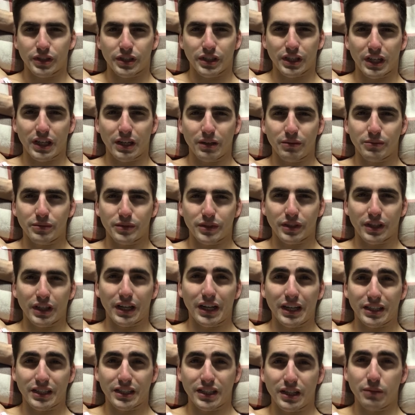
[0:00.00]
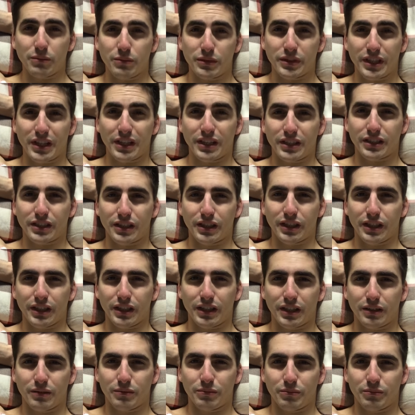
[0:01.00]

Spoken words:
times. The last time was actually